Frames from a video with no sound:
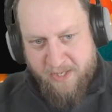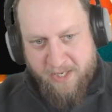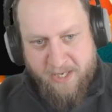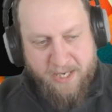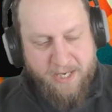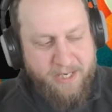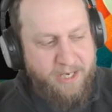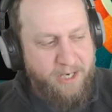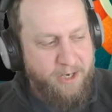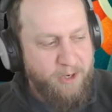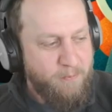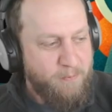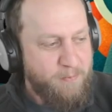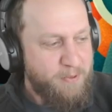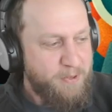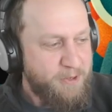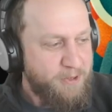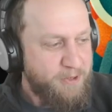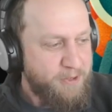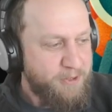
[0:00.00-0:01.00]
I hope
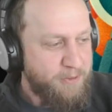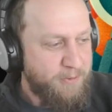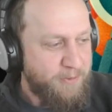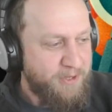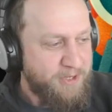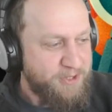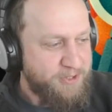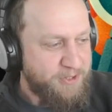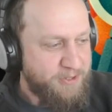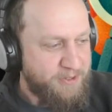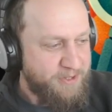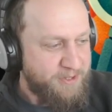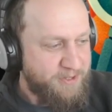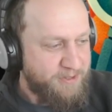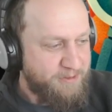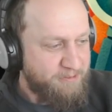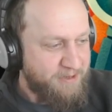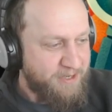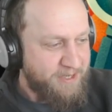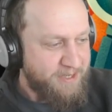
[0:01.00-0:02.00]
you enjoyed
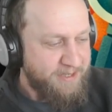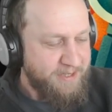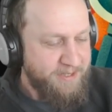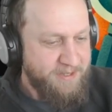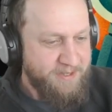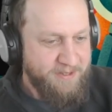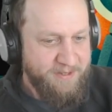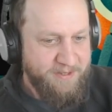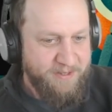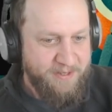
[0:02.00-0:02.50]
the ride.